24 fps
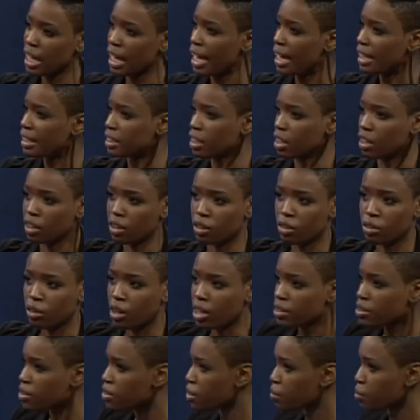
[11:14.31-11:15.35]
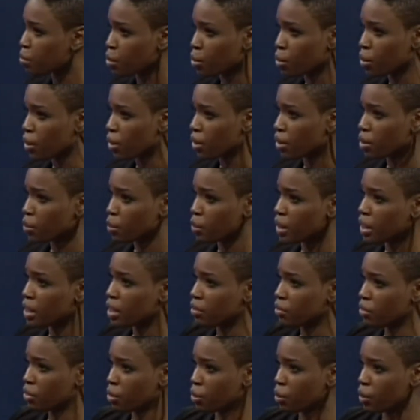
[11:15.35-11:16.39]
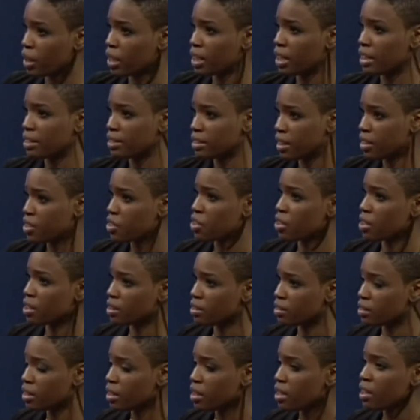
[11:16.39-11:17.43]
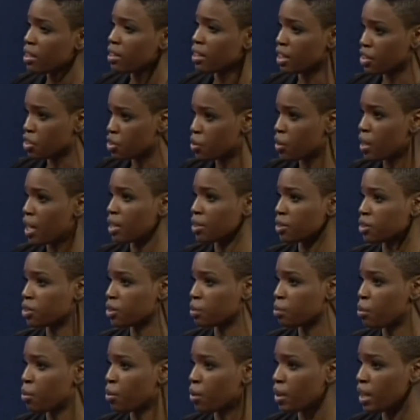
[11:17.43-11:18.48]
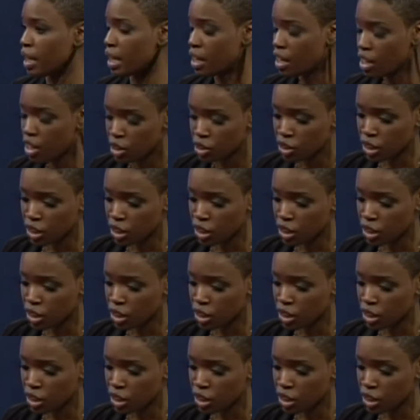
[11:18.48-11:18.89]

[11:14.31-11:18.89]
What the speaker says: it's across the board with the different organizations that you guys are supporting.